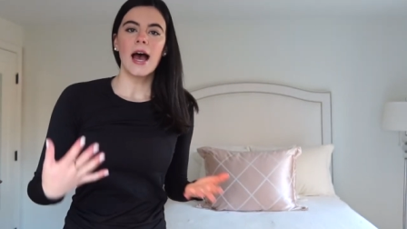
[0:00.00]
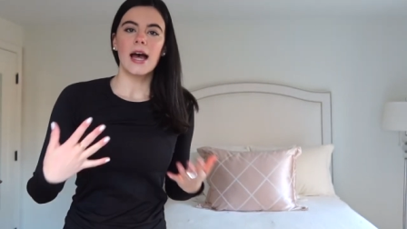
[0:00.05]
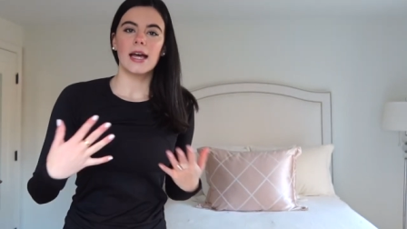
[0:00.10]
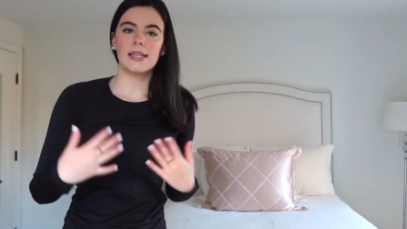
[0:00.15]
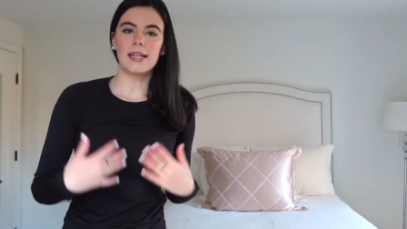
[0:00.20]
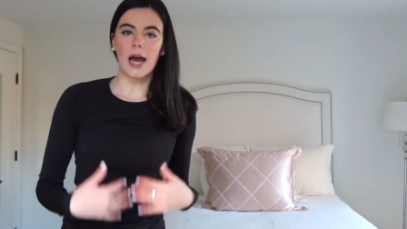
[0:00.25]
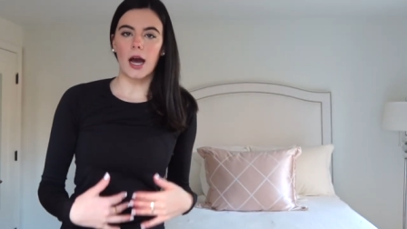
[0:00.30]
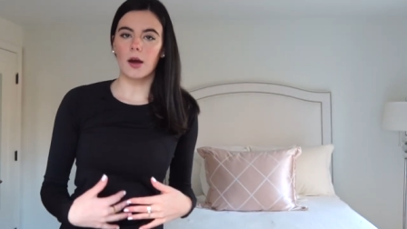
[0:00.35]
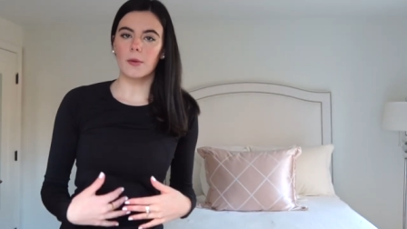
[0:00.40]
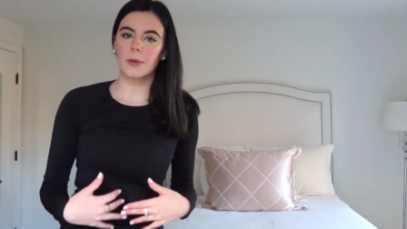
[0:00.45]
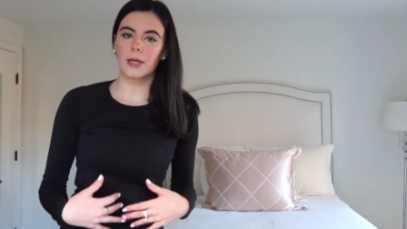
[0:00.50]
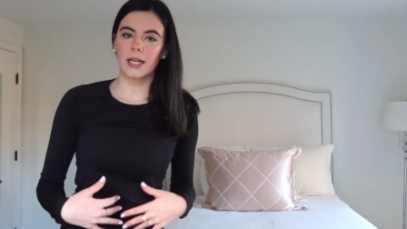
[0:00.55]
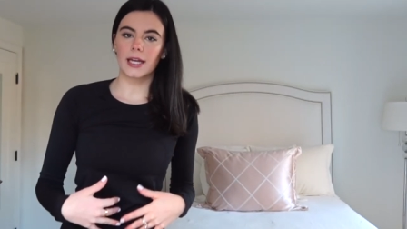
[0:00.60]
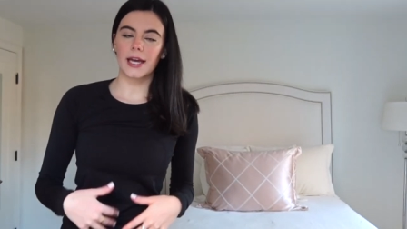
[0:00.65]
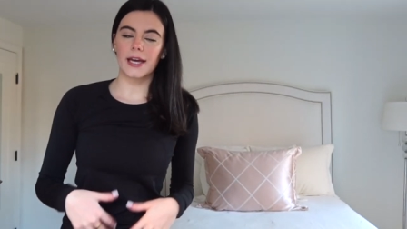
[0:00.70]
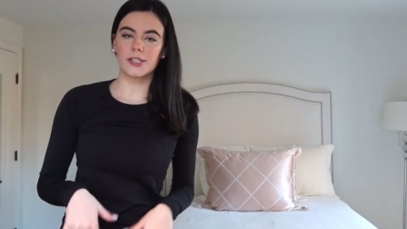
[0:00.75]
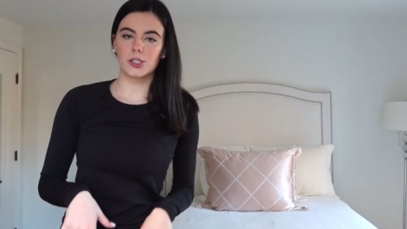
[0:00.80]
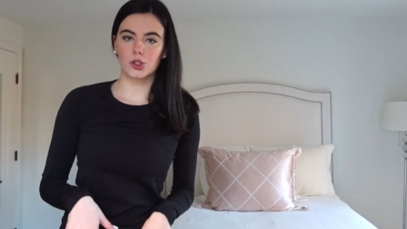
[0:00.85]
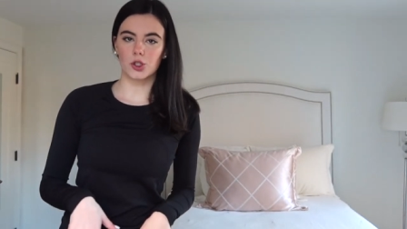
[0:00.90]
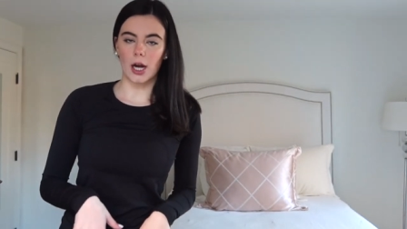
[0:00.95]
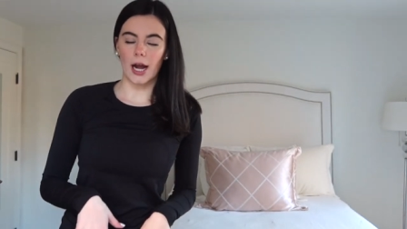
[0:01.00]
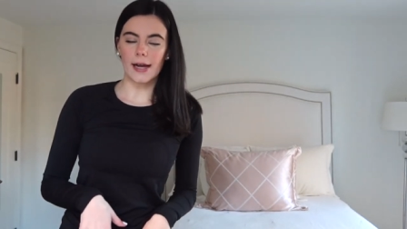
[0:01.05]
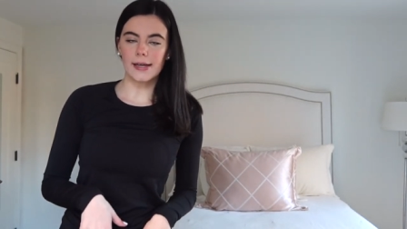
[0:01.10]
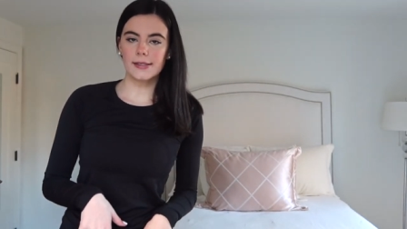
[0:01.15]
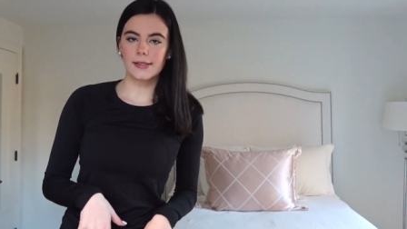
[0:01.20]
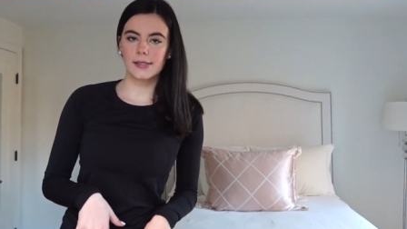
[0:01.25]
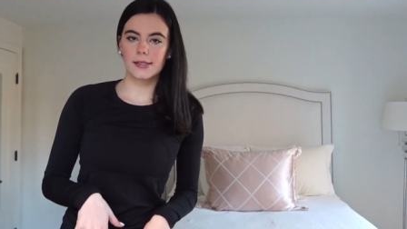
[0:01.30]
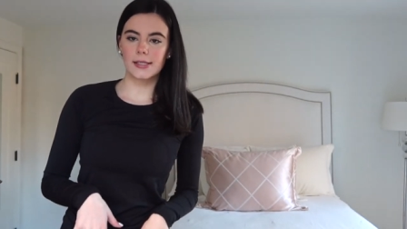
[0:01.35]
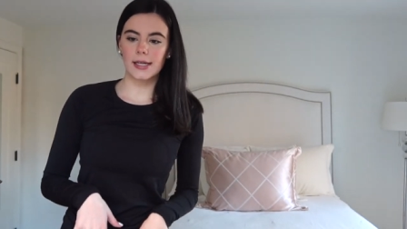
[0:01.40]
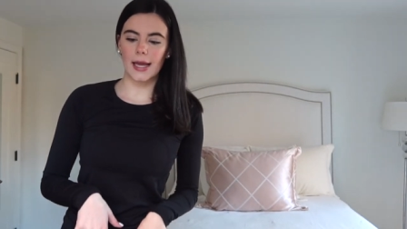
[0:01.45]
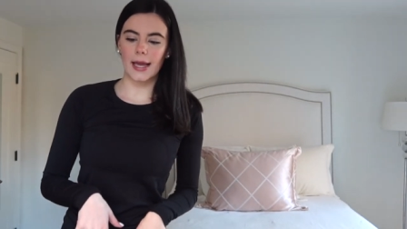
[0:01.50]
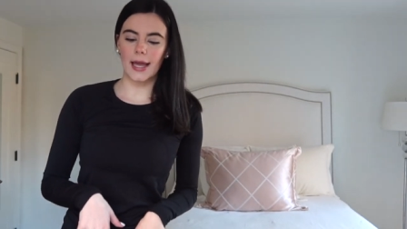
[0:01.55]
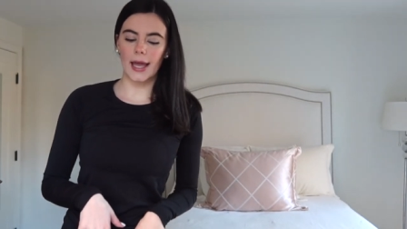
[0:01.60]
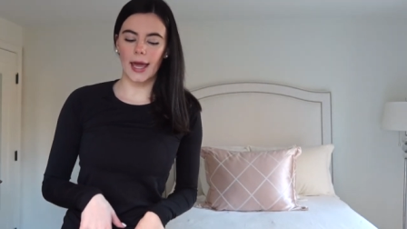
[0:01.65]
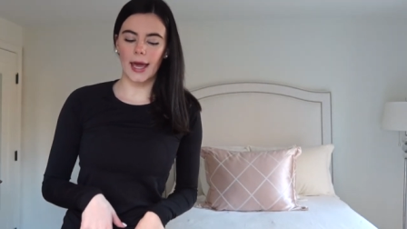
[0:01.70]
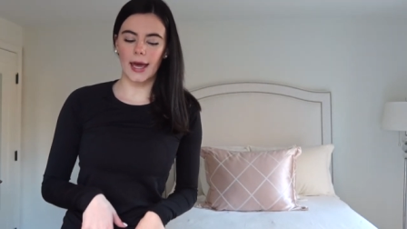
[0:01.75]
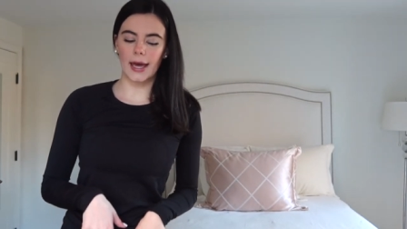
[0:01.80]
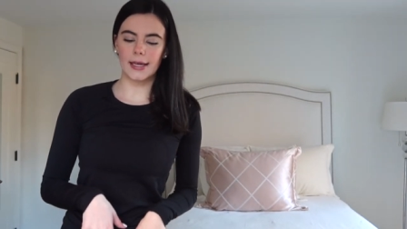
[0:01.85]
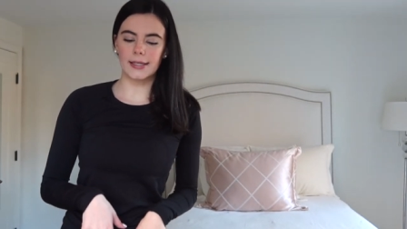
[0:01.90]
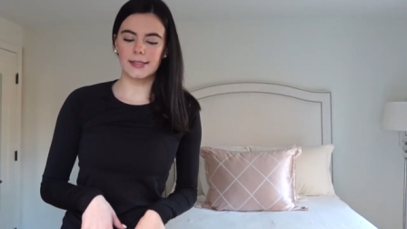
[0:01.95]
Now I'm going to get dressed
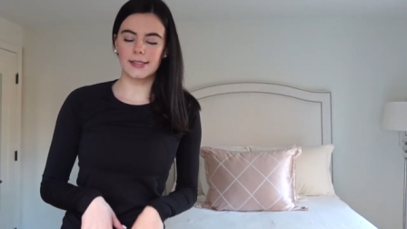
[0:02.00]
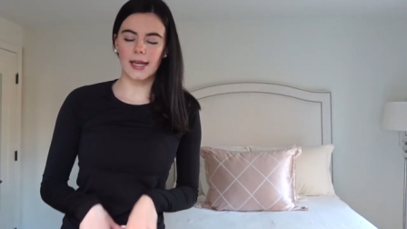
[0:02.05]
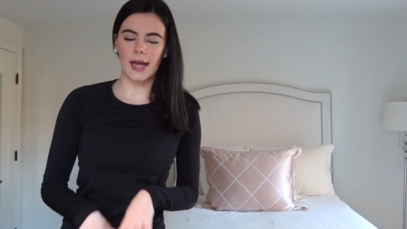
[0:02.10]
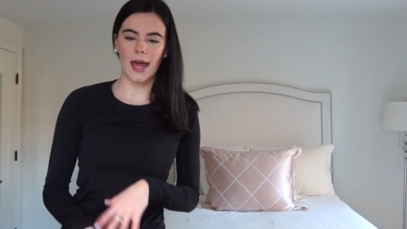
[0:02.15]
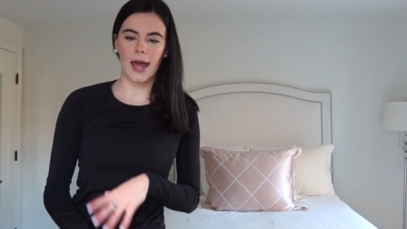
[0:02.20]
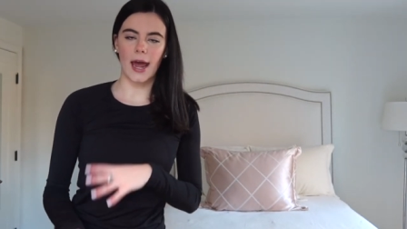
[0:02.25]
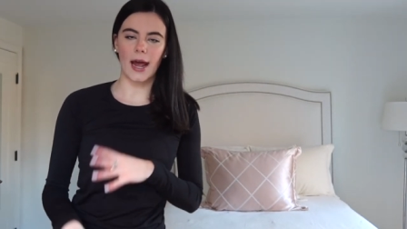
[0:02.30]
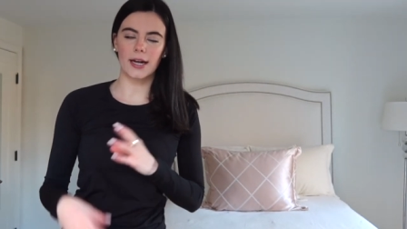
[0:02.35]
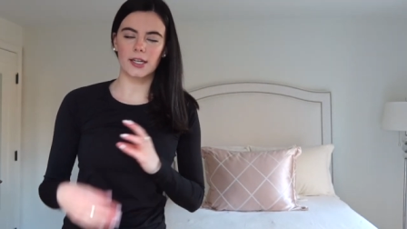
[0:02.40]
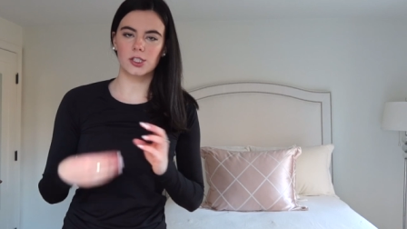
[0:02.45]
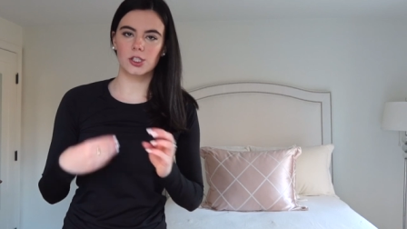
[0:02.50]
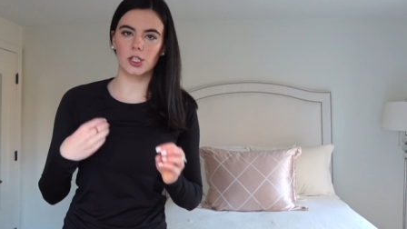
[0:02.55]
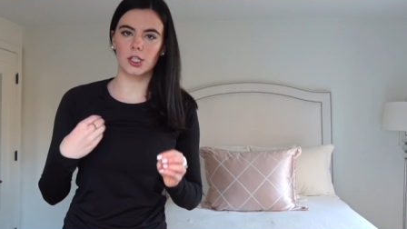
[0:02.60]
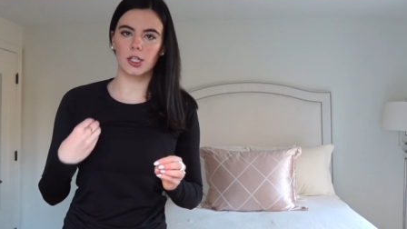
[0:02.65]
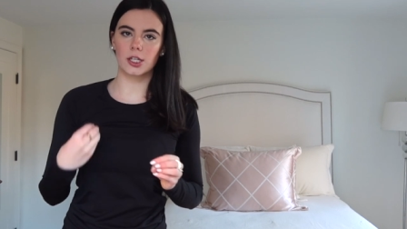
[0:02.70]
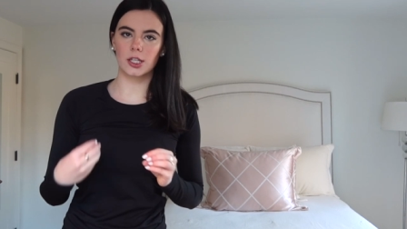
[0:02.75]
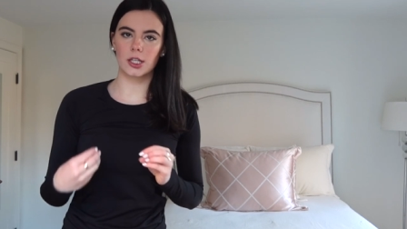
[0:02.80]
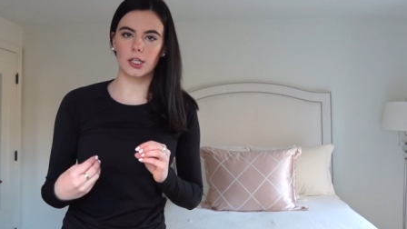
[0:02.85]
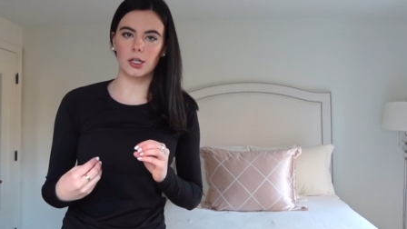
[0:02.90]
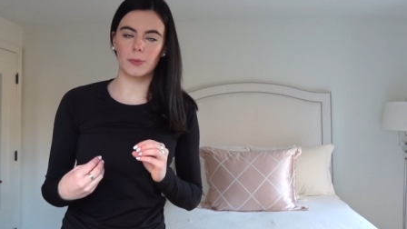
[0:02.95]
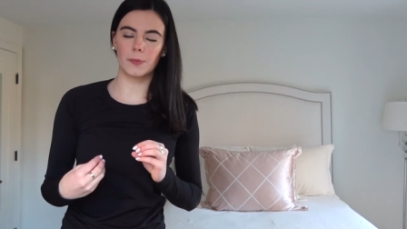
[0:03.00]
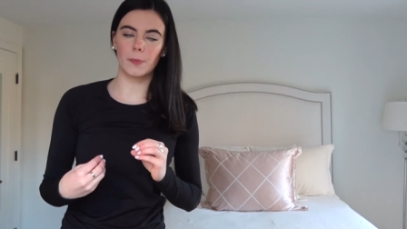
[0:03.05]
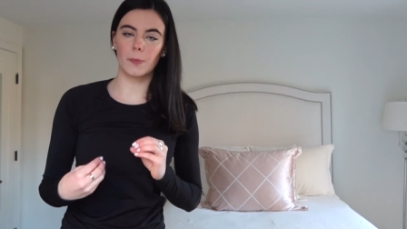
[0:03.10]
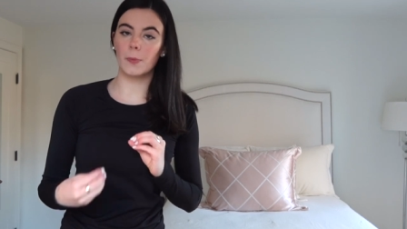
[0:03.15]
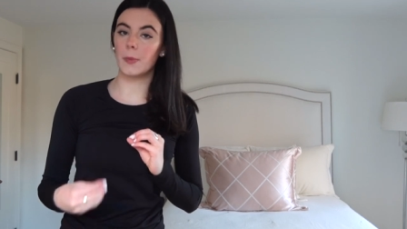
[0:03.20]
and actually look a little